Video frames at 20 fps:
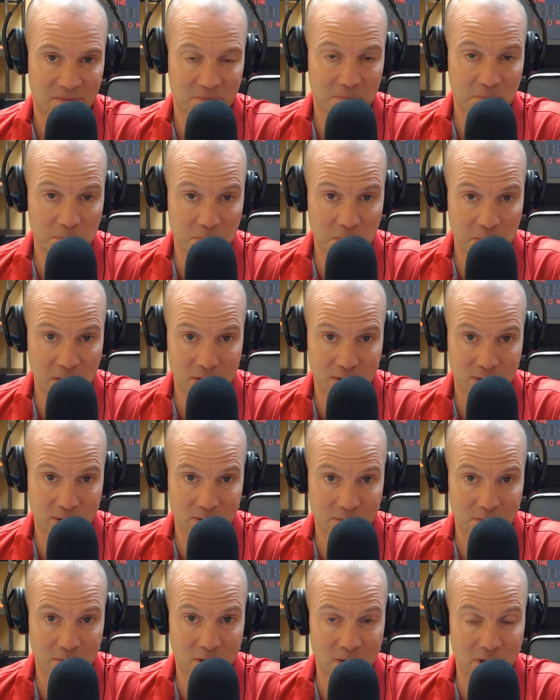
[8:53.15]

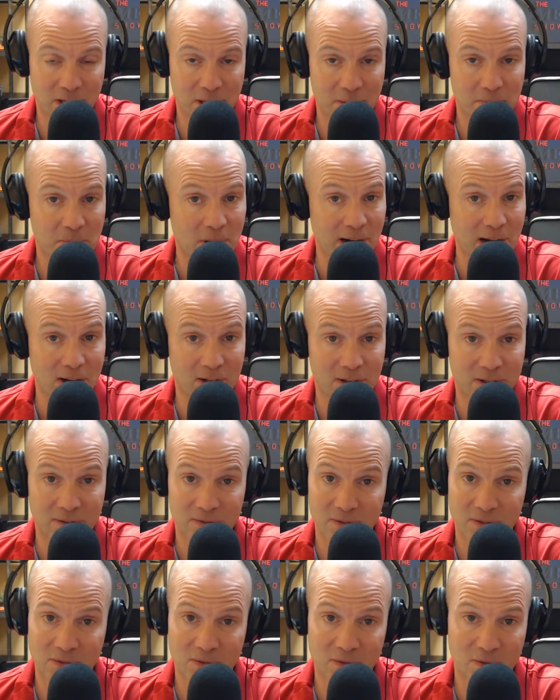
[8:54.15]
Miserable and proud
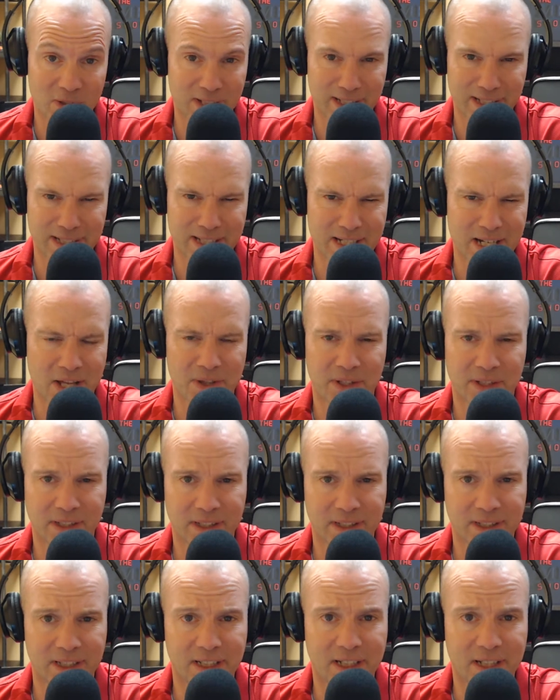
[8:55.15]
of really nothing
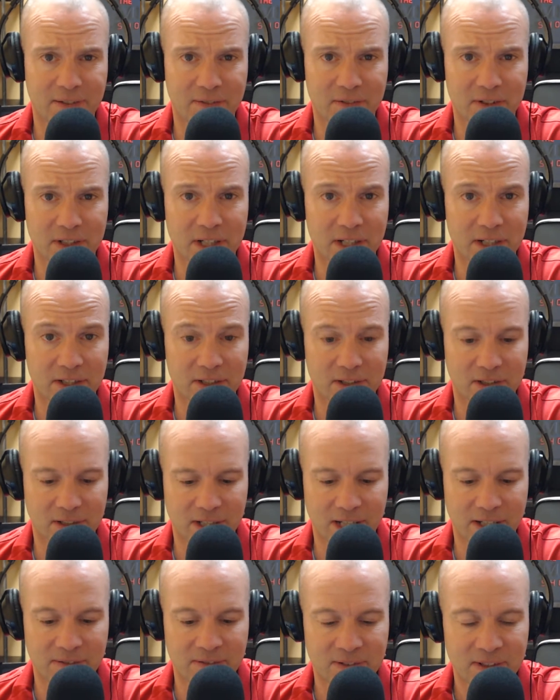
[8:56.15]
that they'd ever done in their
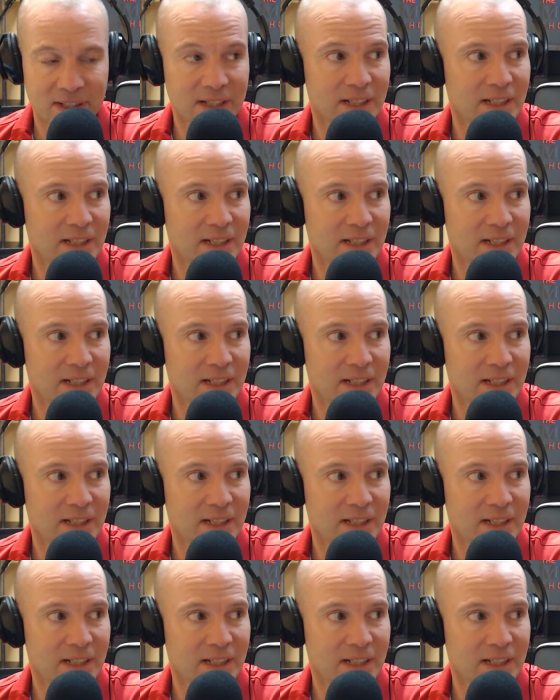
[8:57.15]
life.